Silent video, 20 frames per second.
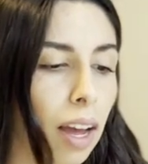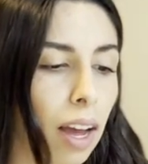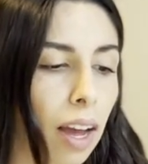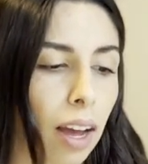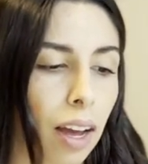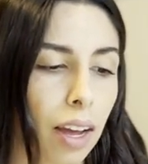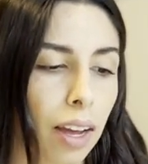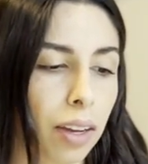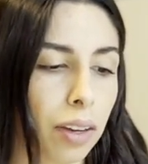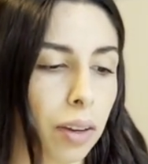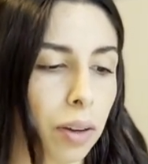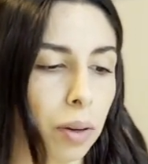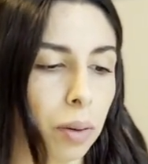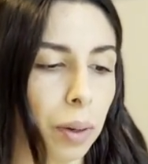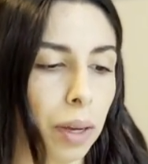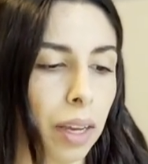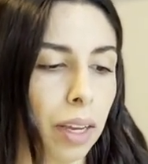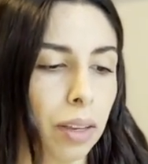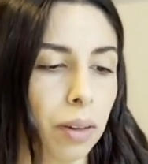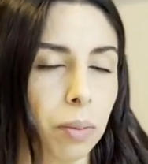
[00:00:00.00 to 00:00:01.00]
I go
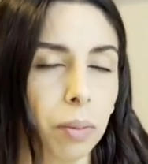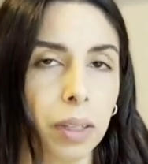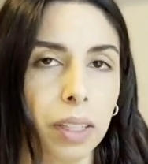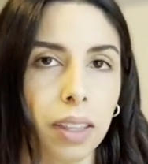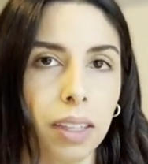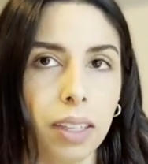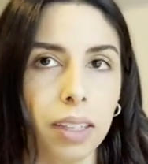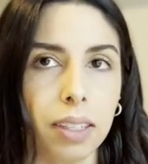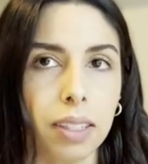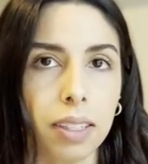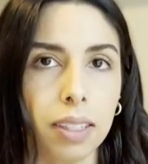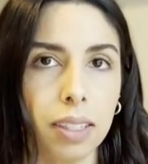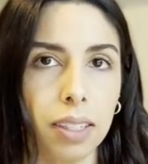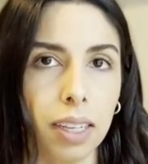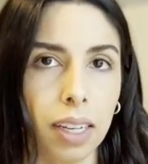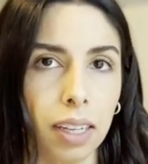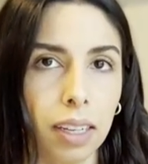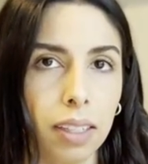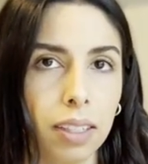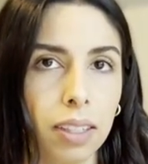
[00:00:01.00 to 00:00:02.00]
in with this
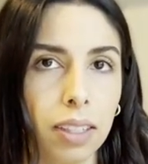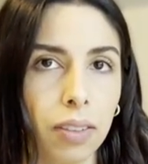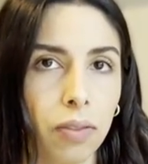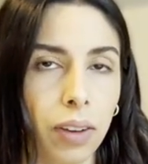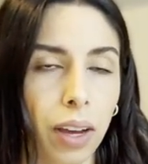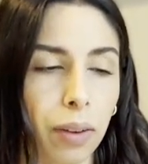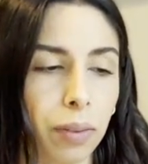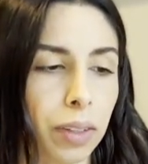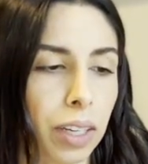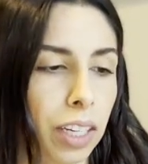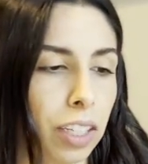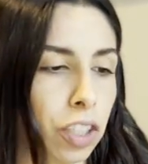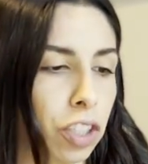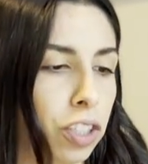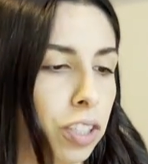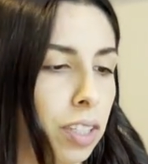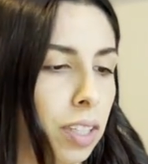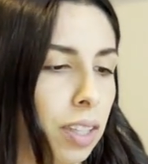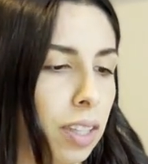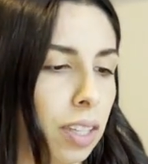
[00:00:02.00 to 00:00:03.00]
NYX
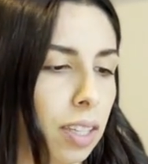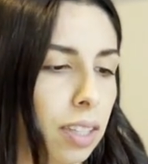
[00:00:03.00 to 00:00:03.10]
foundation.